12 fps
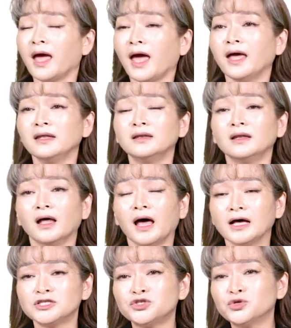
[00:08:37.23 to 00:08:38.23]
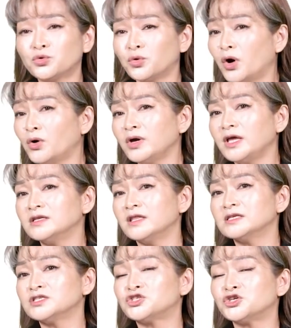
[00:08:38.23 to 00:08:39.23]
And as you grow in
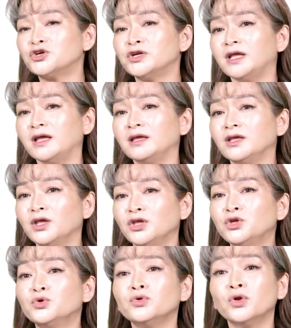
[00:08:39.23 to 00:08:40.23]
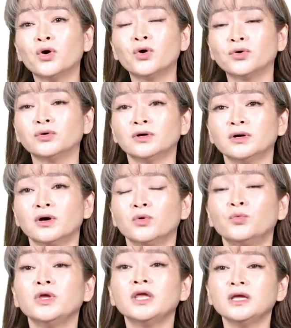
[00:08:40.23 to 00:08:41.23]
this journey,
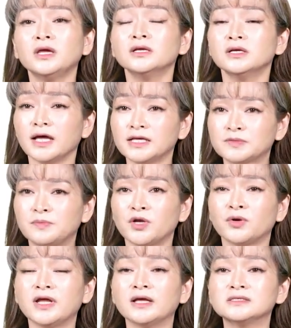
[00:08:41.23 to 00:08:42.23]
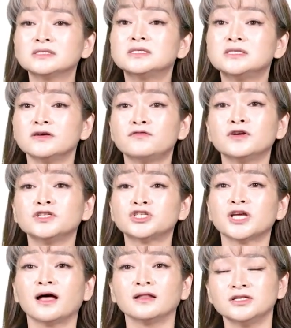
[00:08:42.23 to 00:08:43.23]
we experience different
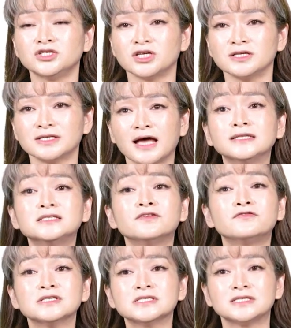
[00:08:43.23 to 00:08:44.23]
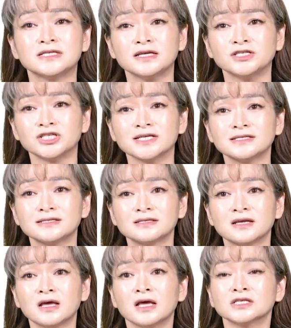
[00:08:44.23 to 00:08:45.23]
challenges at different stages.
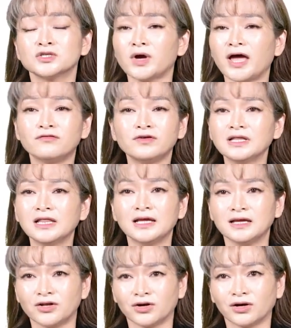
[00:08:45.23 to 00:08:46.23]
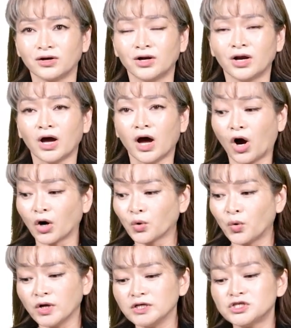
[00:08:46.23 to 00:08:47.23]
So every leader are
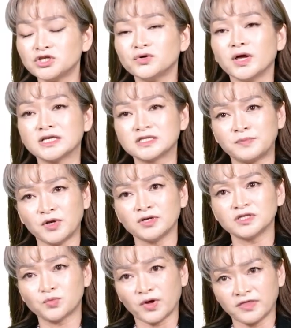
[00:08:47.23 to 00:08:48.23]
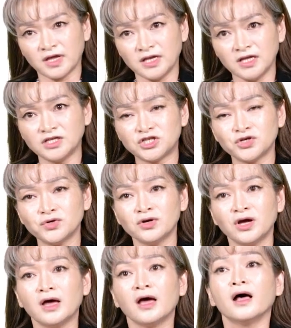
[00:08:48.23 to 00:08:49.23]
going to experience what they need to,
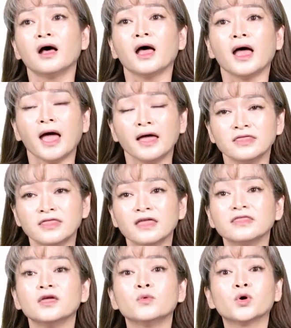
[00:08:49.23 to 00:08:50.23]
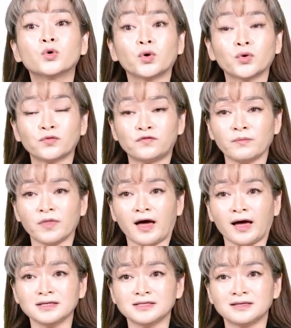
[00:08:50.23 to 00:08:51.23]
and then they will grow from
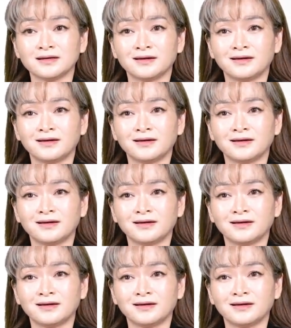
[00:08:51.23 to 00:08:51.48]
that.